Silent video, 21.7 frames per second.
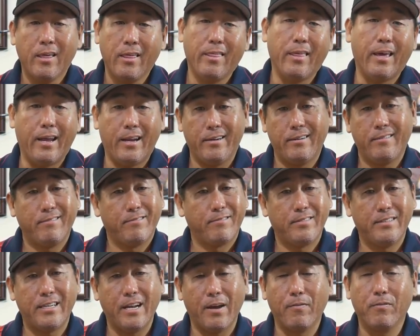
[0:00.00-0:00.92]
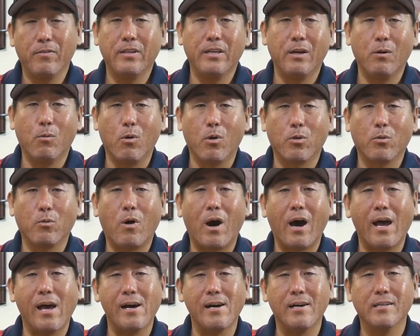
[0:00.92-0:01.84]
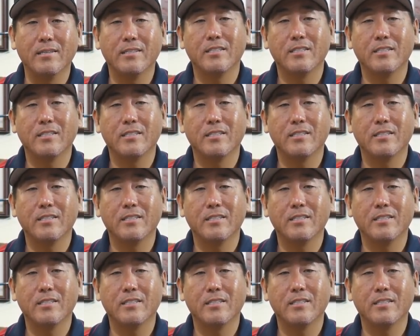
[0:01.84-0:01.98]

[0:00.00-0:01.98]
then definitely worthwhile.